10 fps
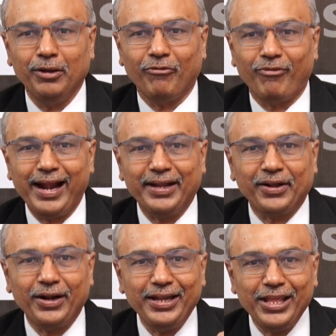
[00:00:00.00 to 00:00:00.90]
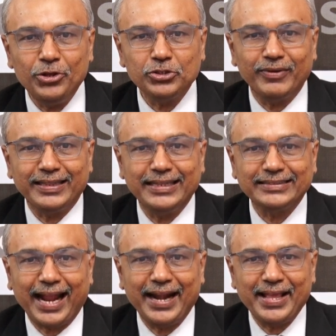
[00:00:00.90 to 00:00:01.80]
white continues with
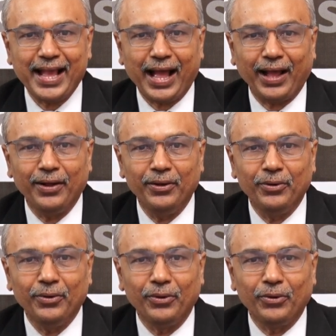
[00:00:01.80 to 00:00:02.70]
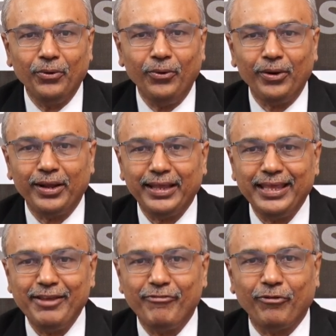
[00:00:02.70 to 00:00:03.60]
this idea. Rook
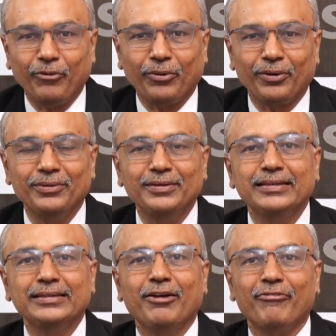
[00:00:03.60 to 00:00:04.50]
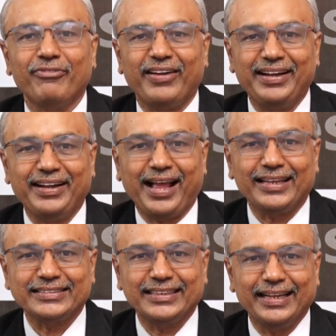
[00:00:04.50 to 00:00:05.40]
e4.
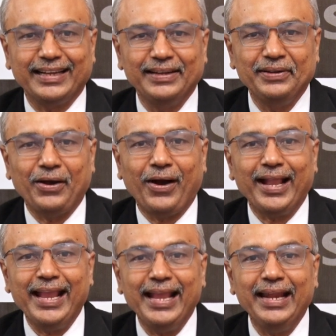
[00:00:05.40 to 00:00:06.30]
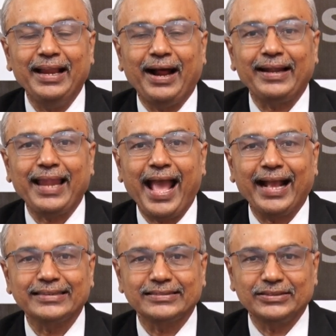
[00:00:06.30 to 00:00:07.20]
Fantastic. Again
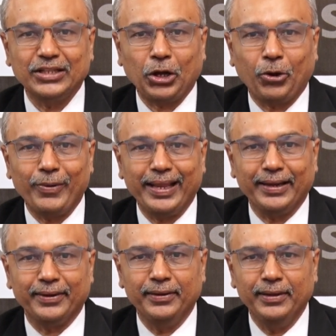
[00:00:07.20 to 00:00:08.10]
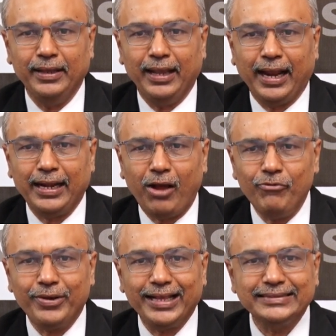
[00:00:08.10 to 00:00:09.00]
attacks the queen. And now
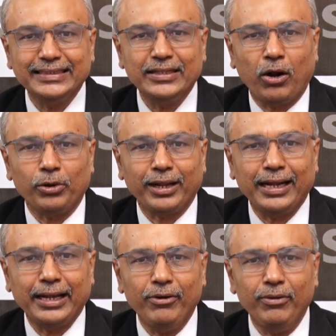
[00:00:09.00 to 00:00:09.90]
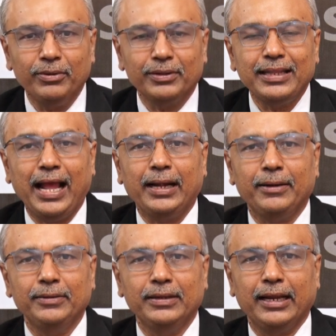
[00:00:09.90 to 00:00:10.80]
you can see the alternative
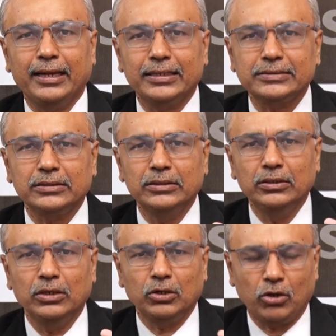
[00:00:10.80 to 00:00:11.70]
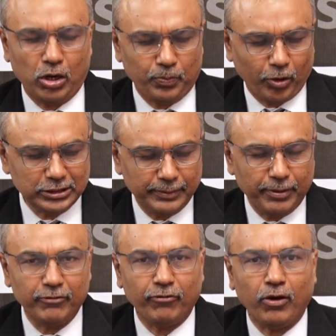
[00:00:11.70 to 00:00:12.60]
that it is not
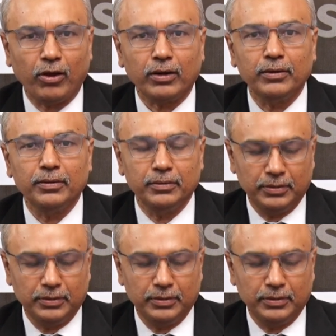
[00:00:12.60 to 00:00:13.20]
possible for